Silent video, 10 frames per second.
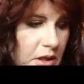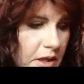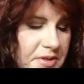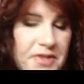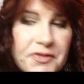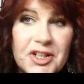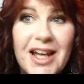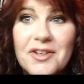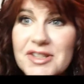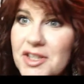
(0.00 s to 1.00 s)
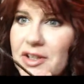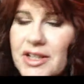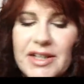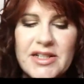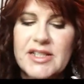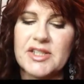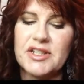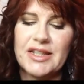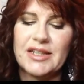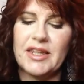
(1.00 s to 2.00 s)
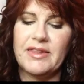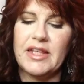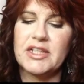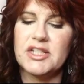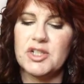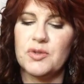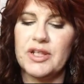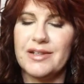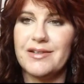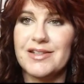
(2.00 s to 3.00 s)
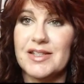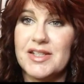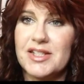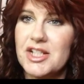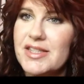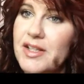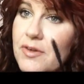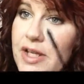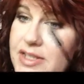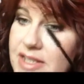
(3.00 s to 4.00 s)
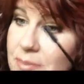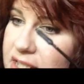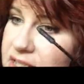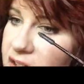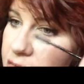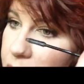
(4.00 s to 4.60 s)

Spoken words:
I always go to like just look in the thing to do it because it's just like, well, I see myself,